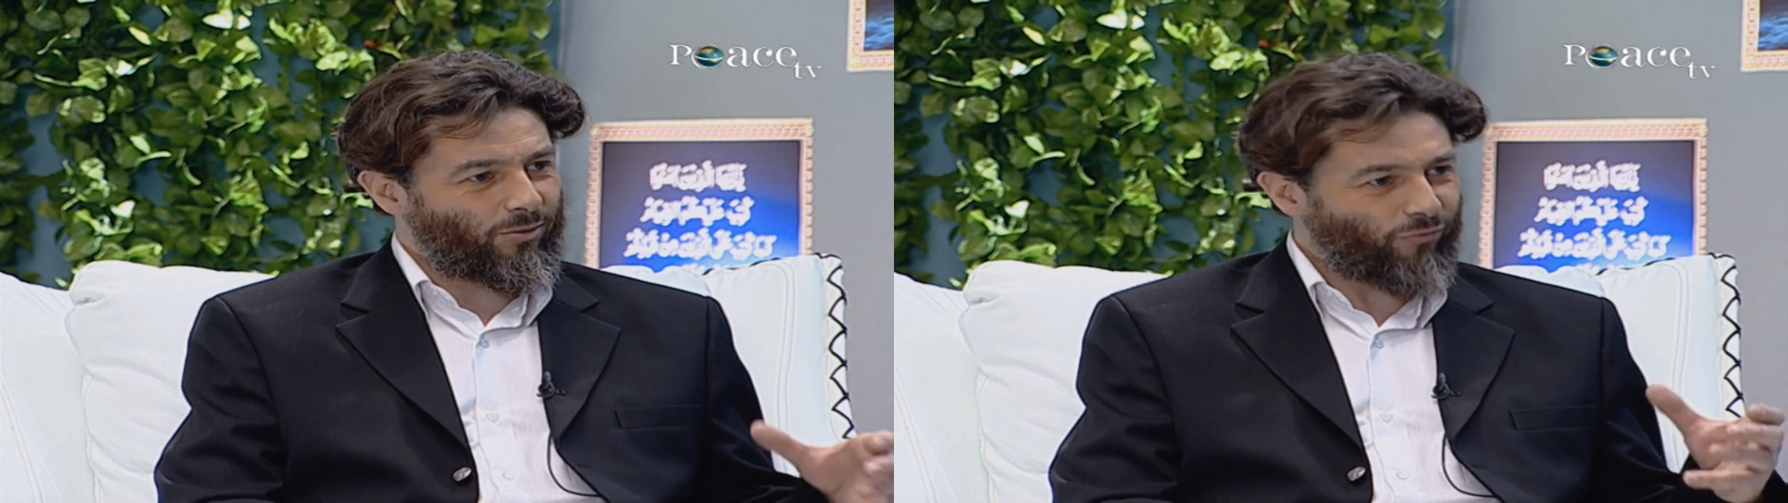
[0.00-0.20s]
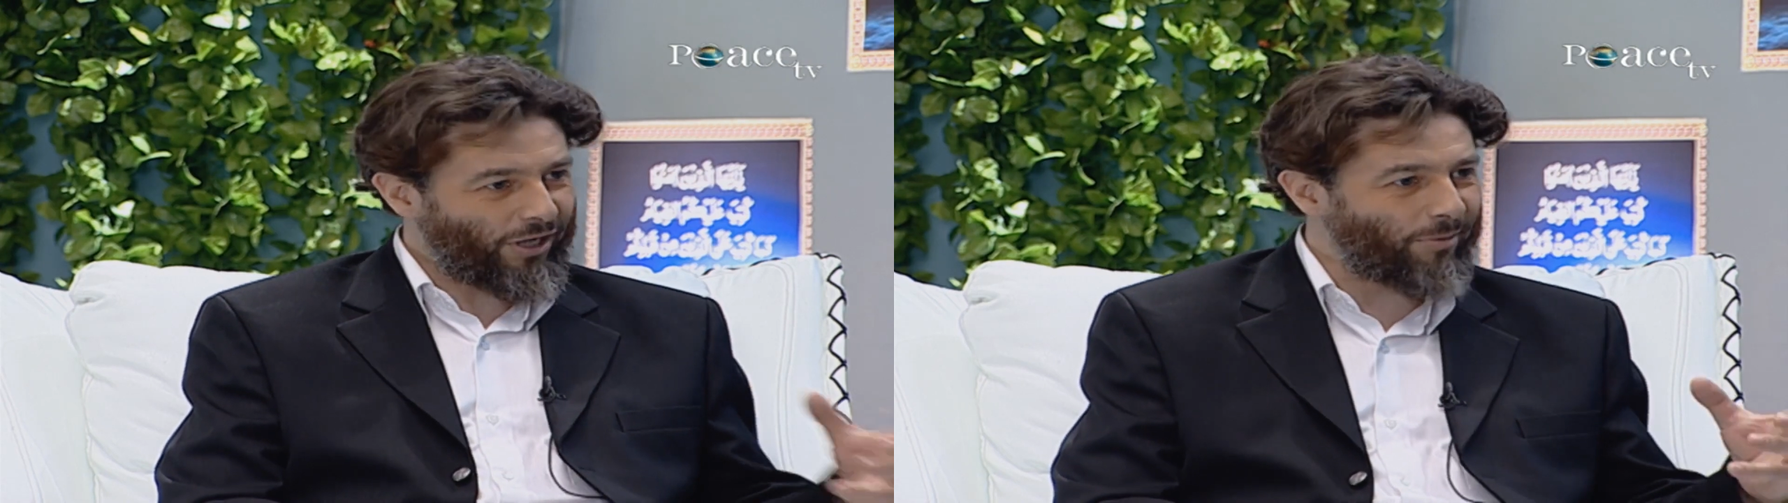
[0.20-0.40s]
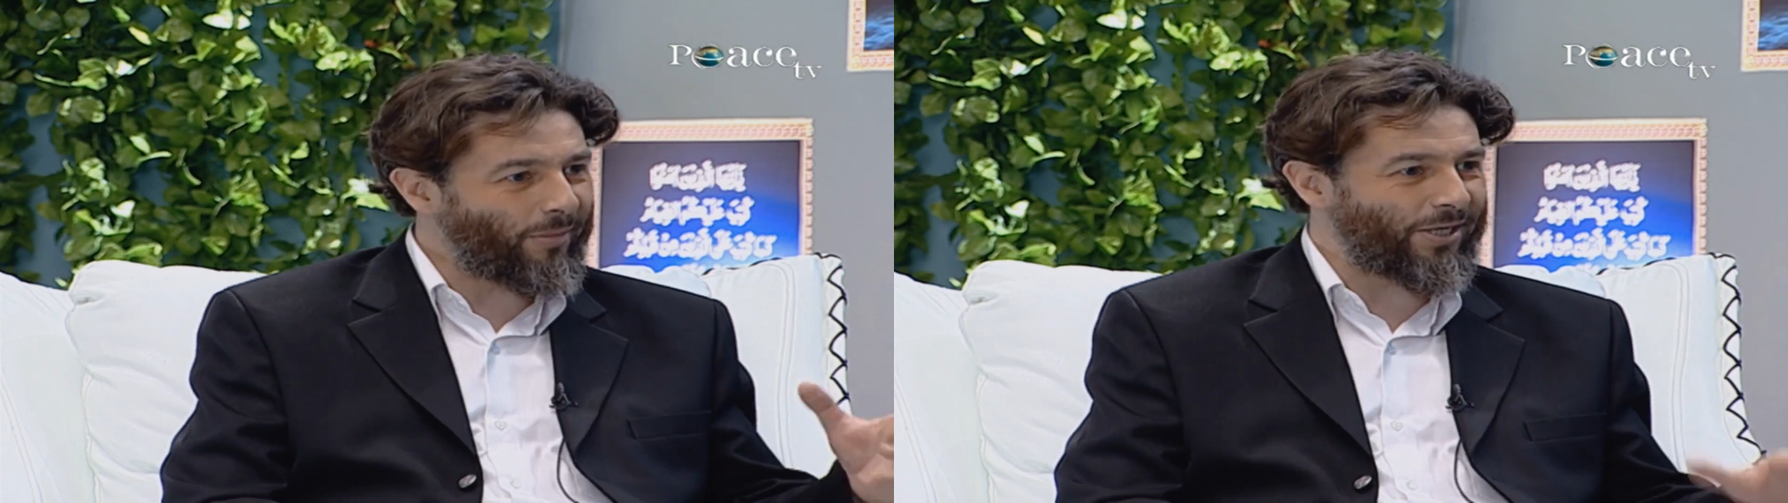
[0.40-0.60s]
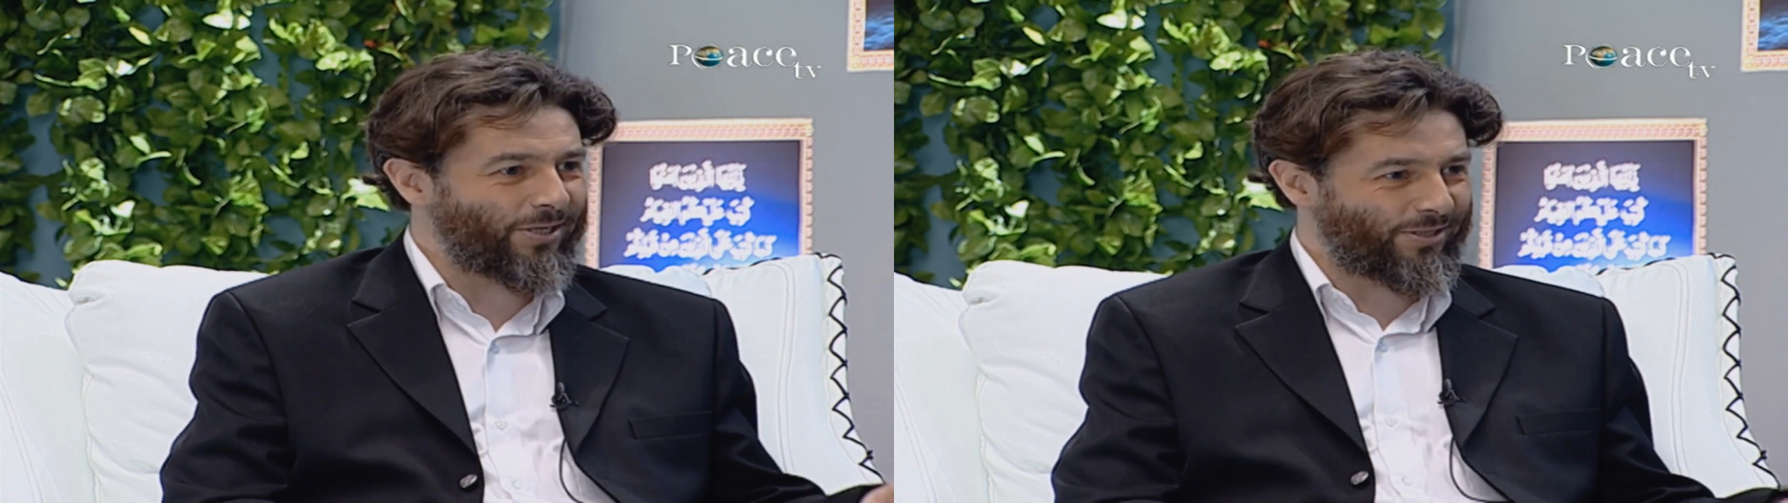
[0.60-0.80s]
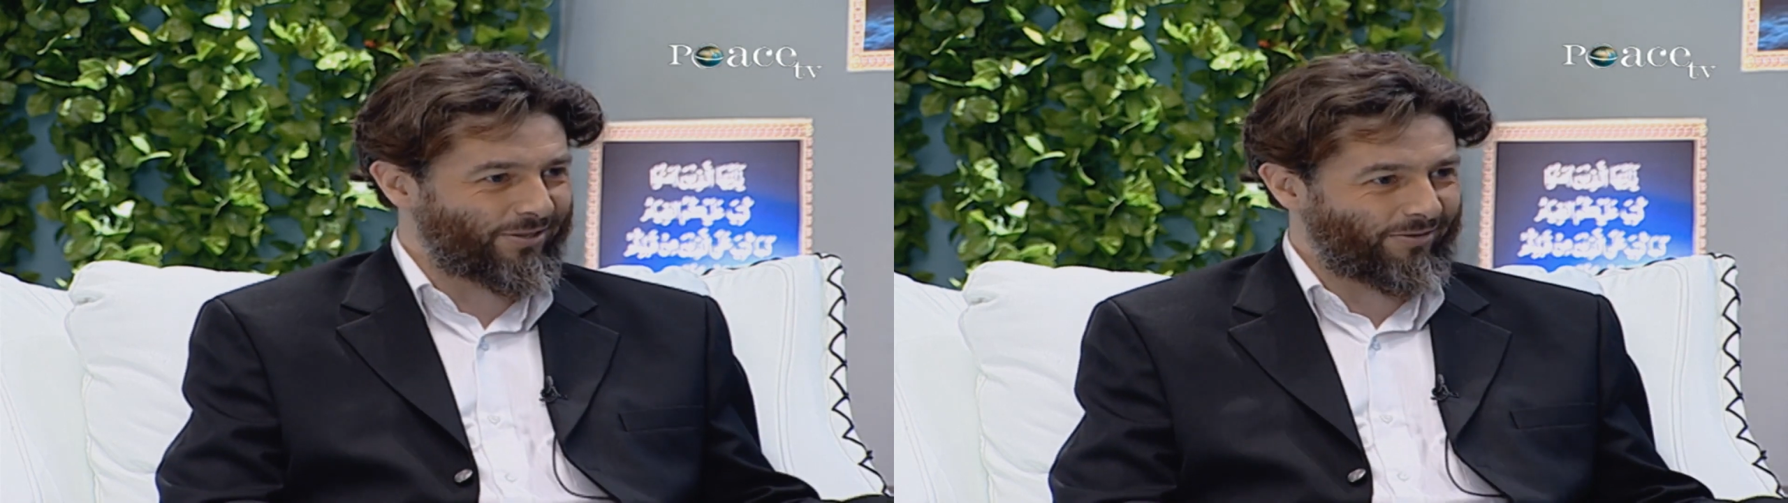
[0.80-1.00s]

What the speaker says: recommended